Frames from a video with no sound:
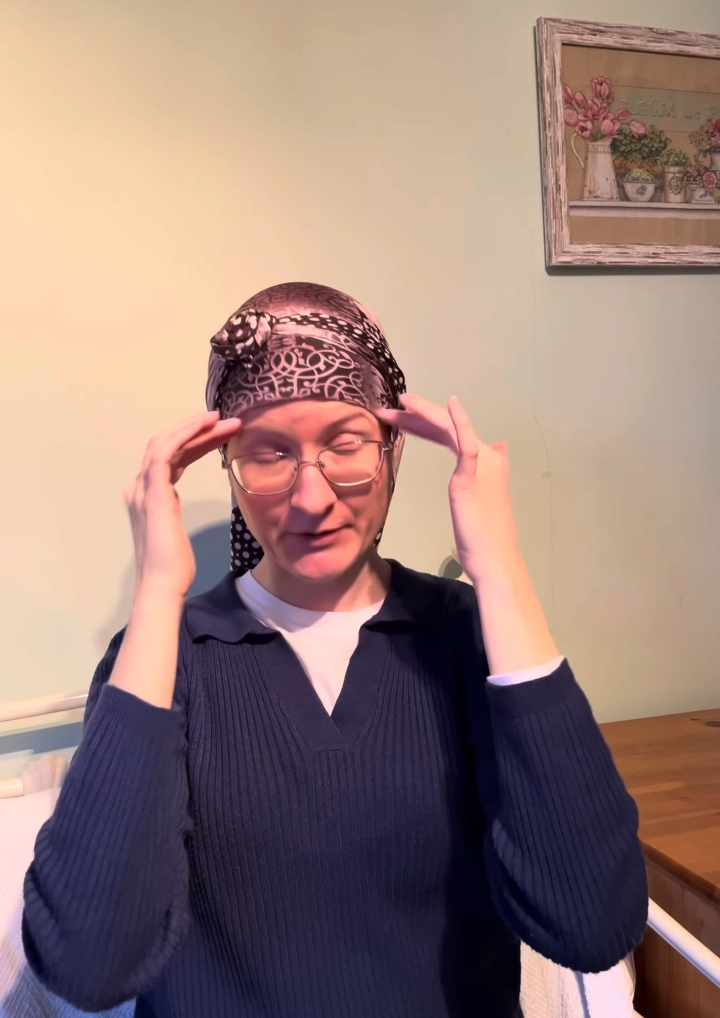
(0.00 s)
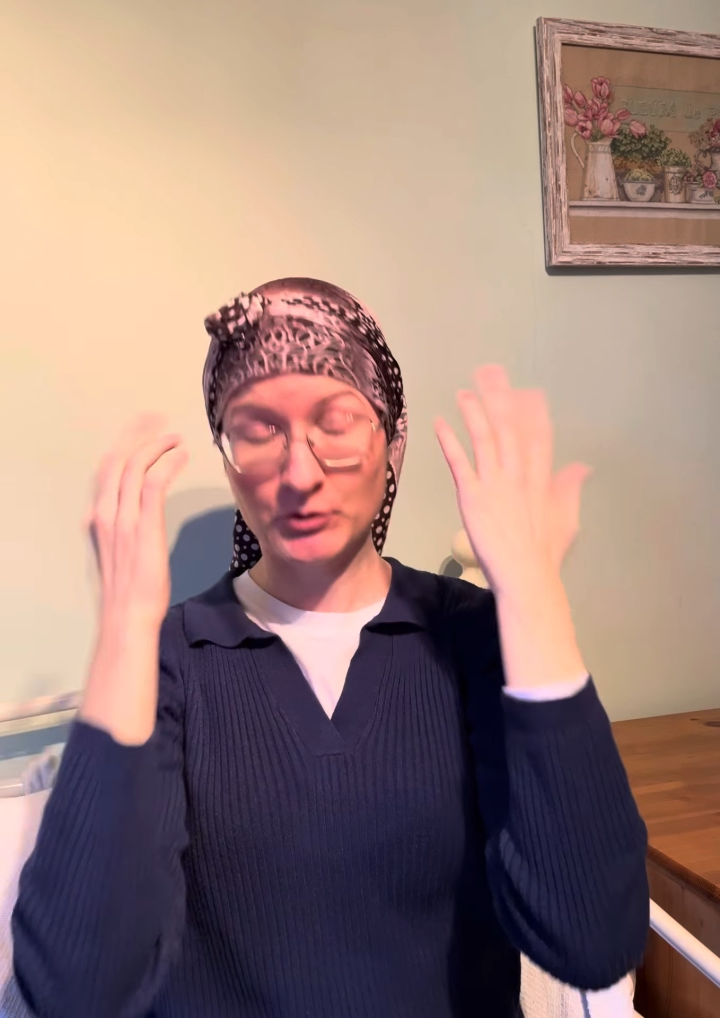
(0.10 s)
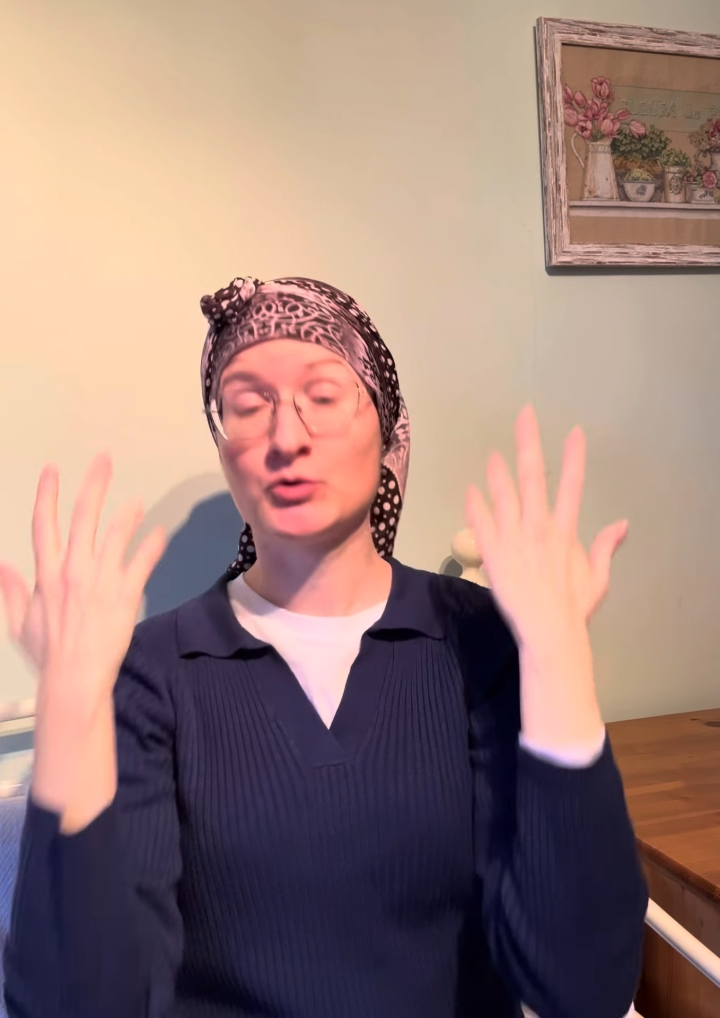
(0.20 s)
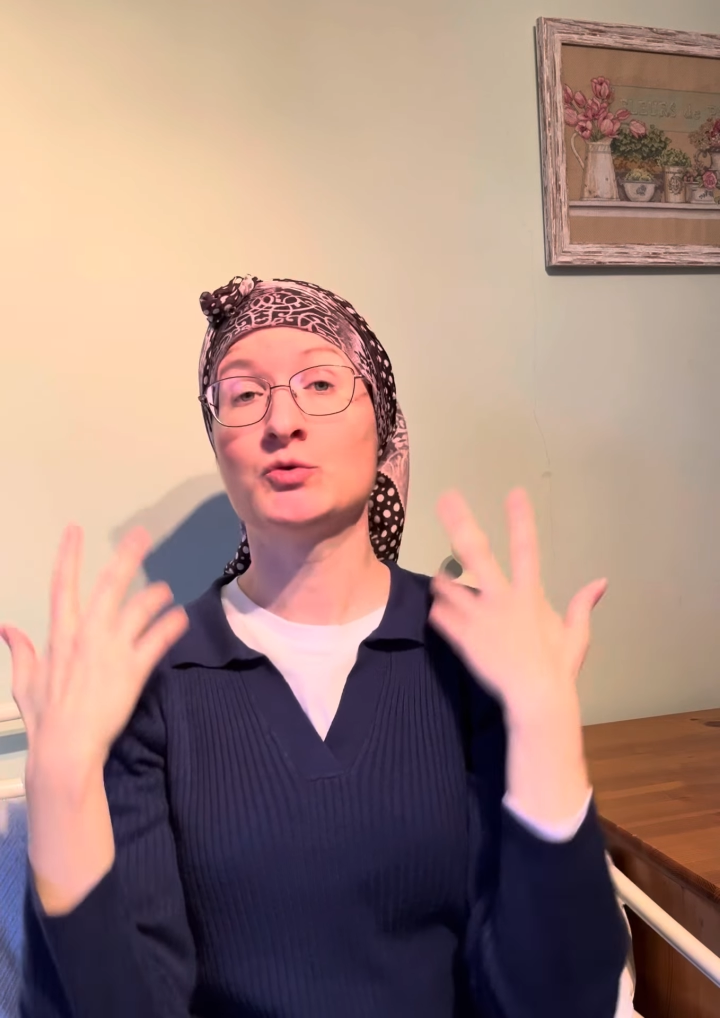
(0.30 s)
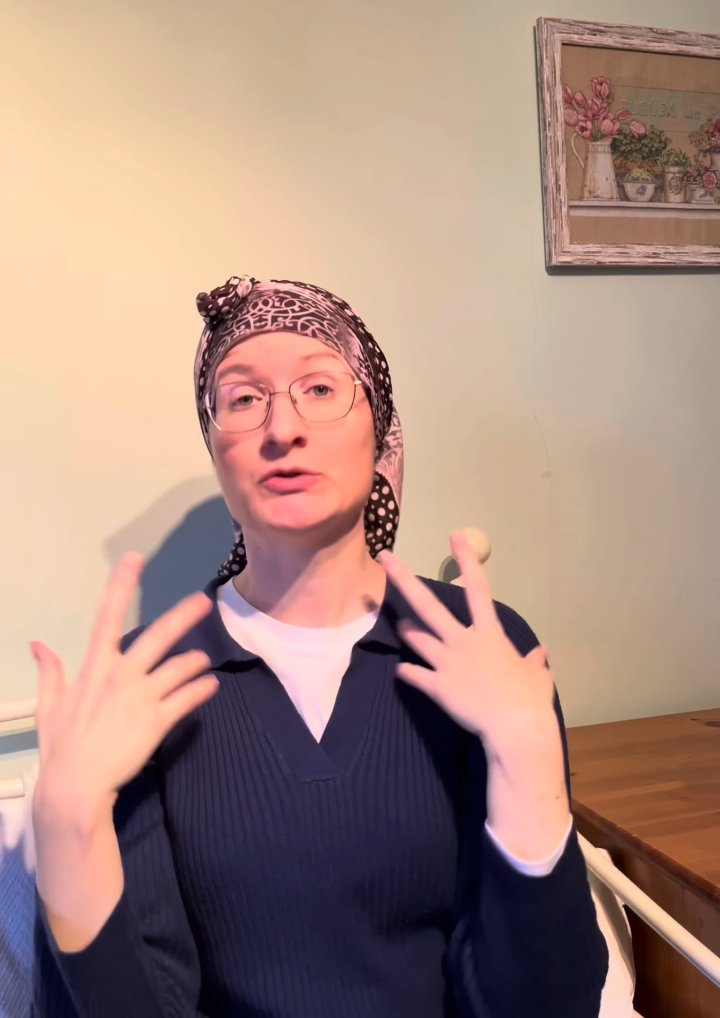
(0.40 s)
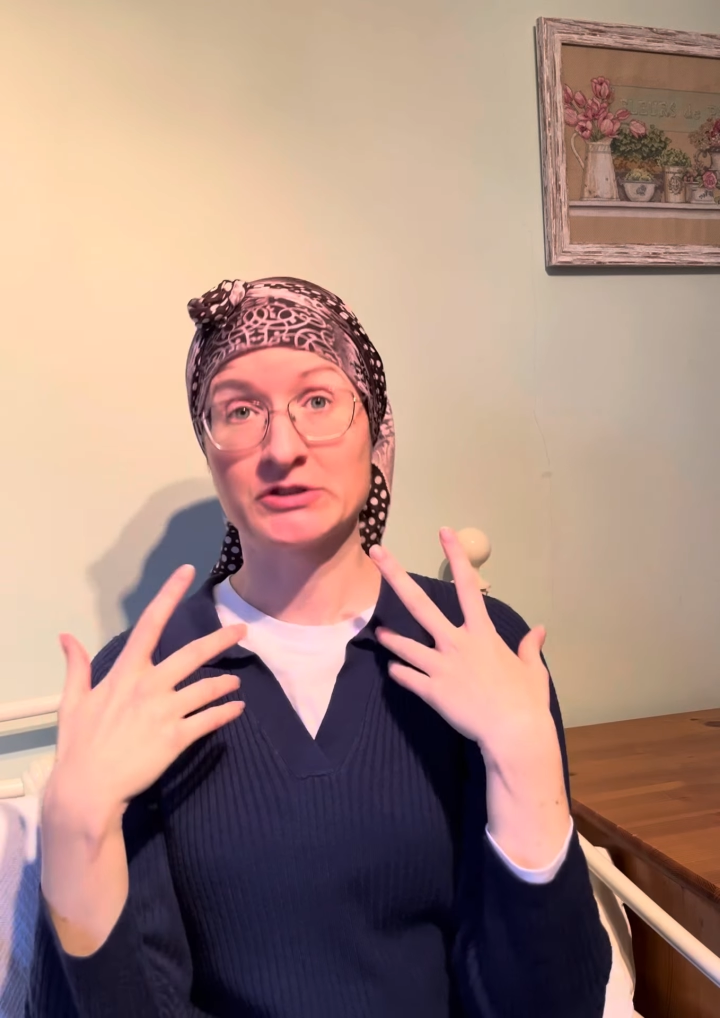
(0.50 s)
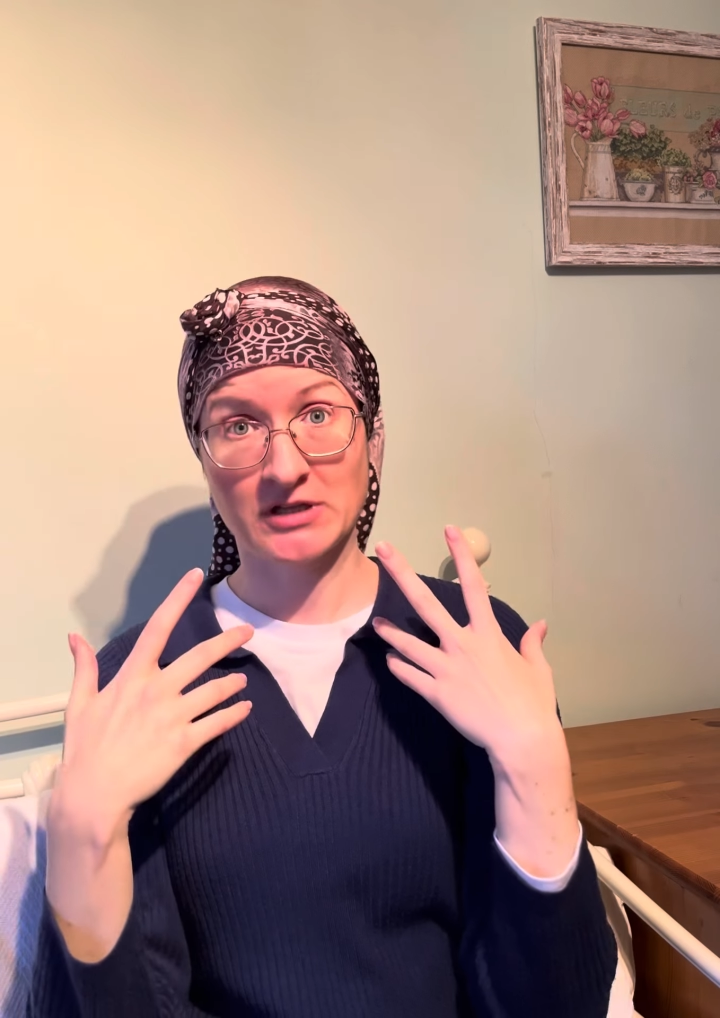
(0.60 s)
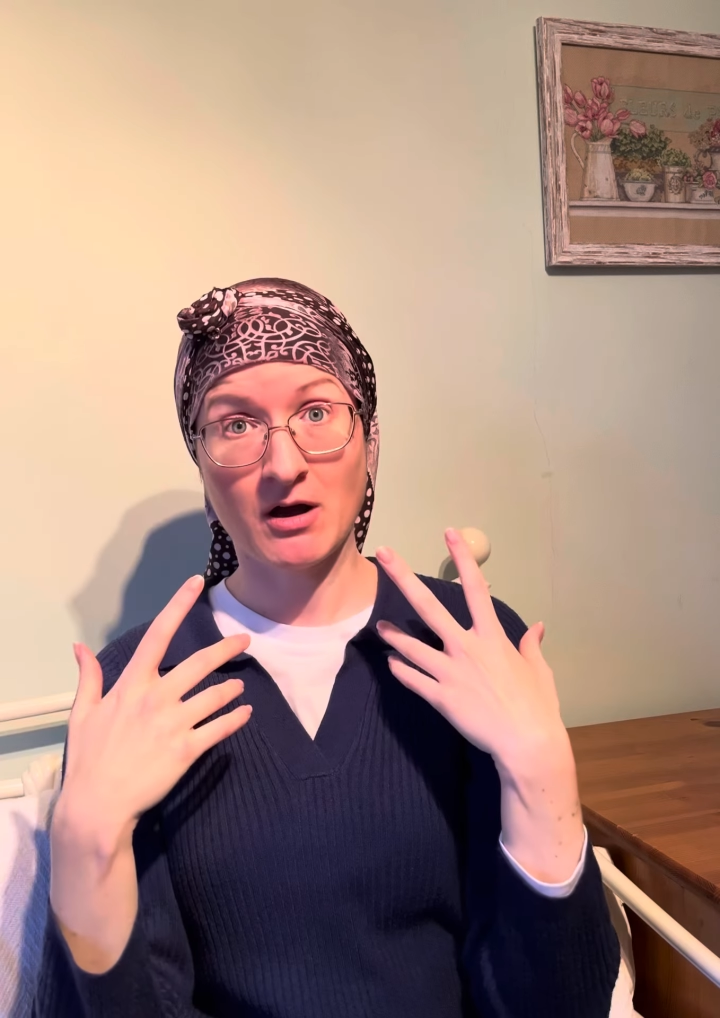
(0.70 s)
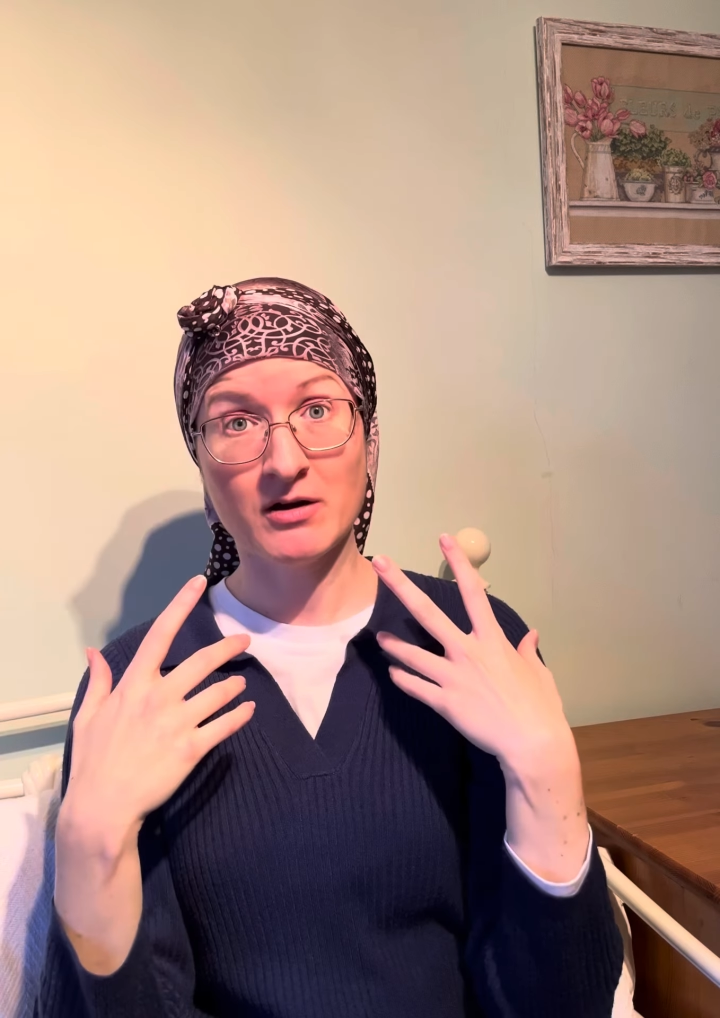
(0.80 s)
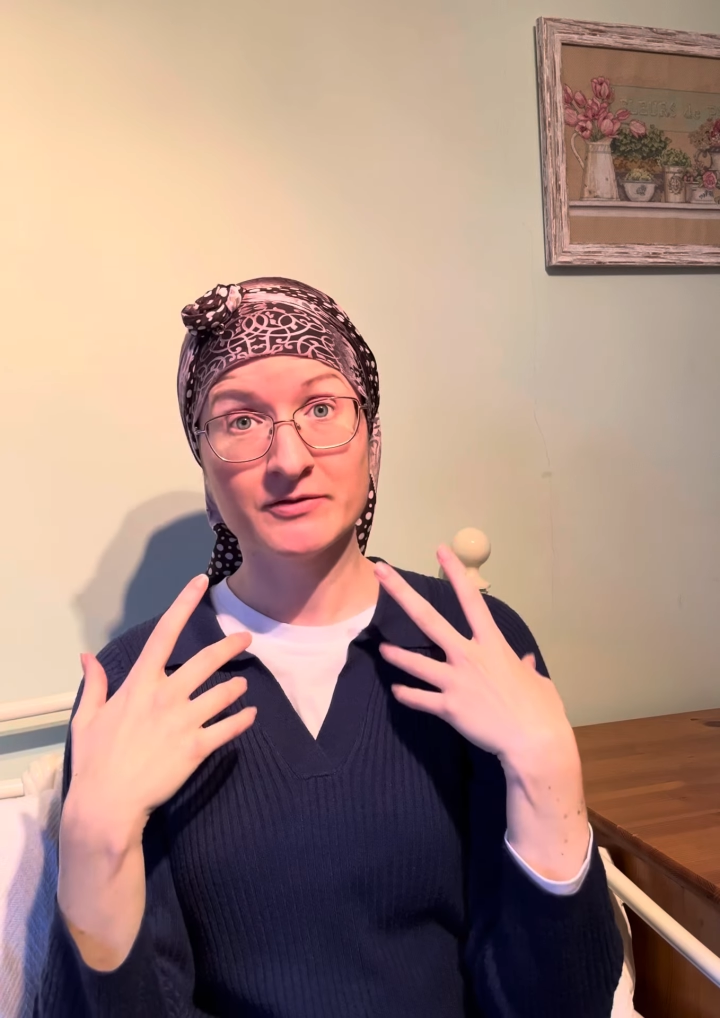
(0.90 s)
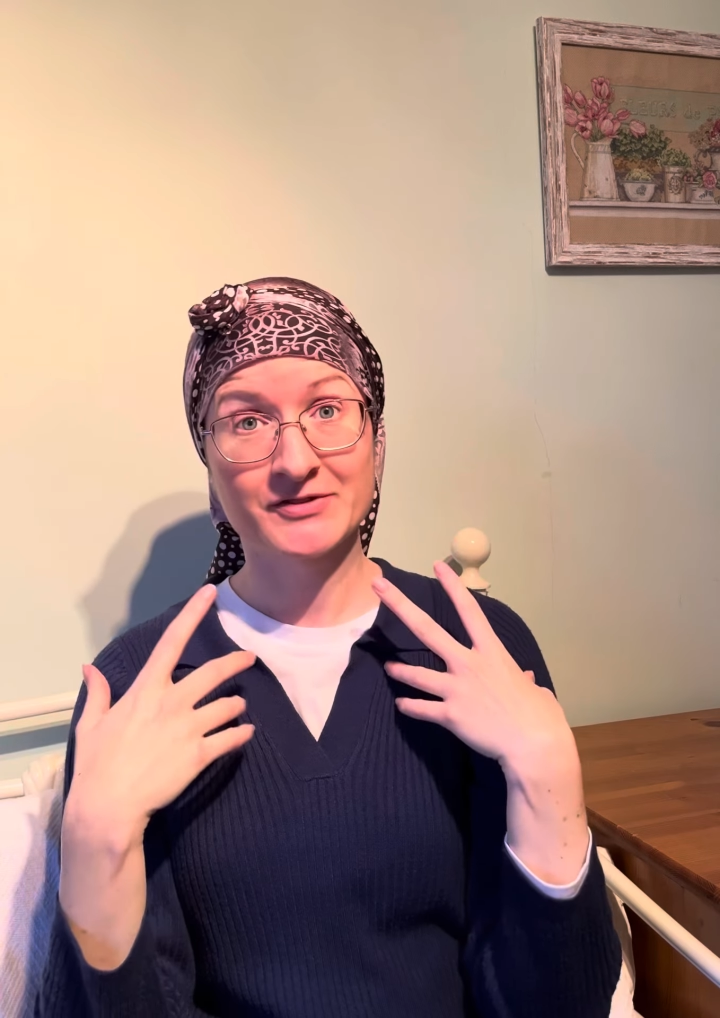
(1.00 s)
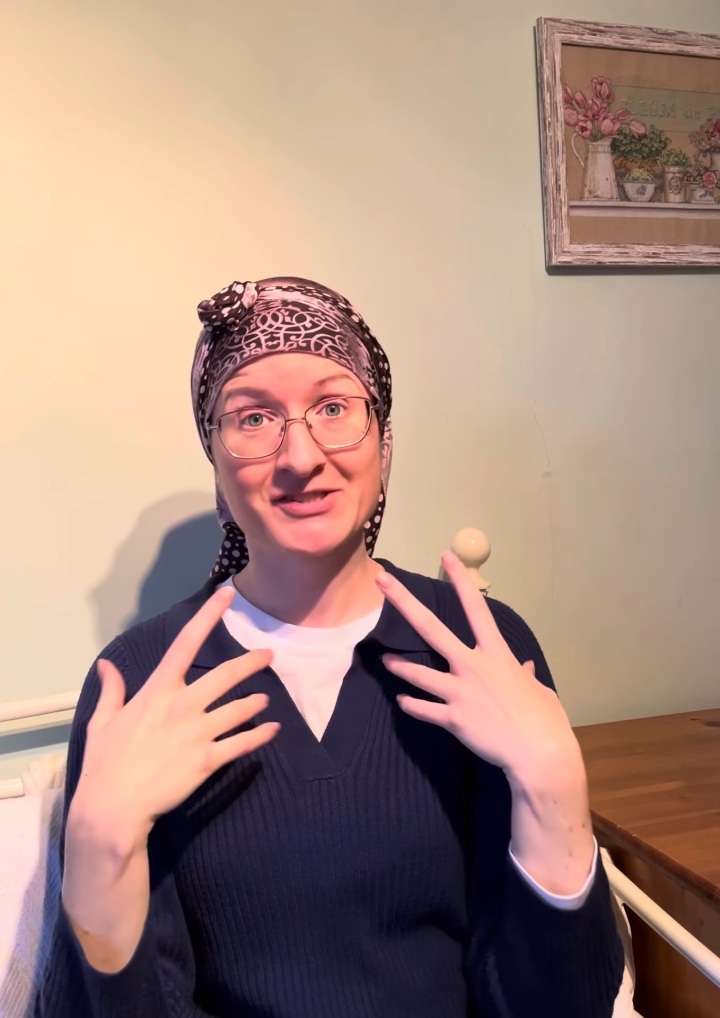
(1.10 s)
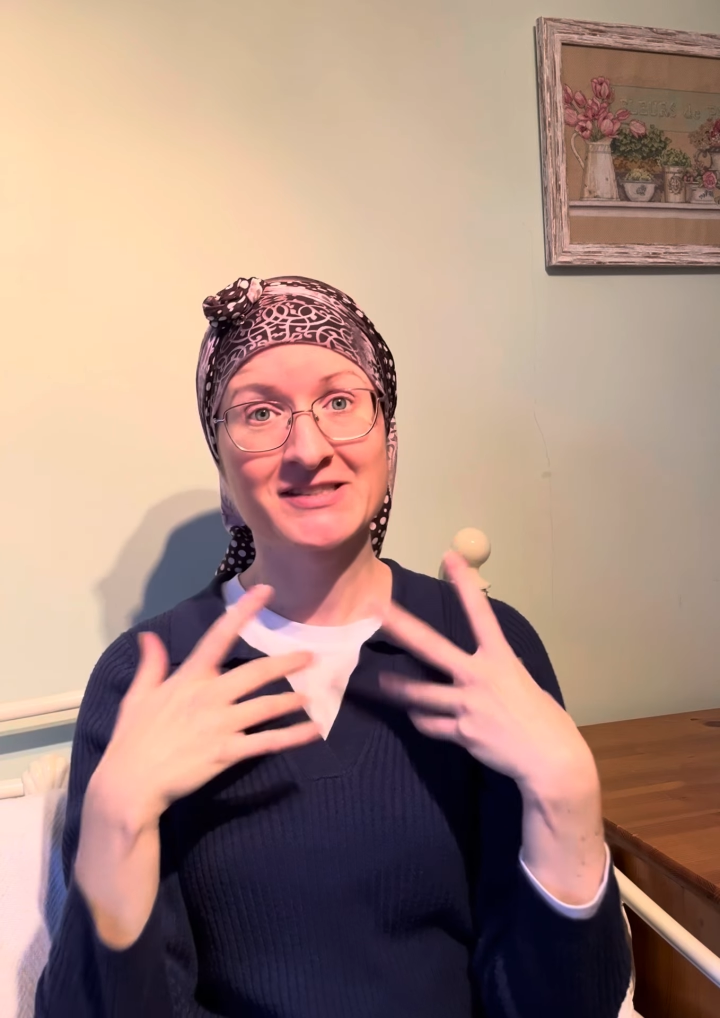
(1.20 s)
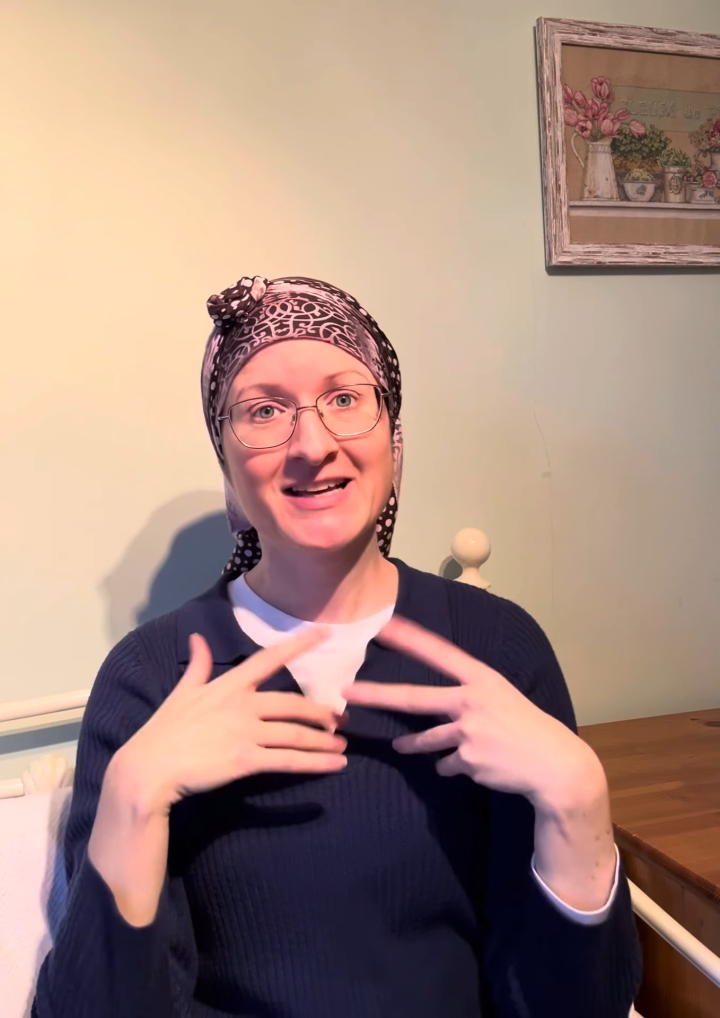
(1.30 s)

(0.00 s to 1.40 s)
on all the scarves,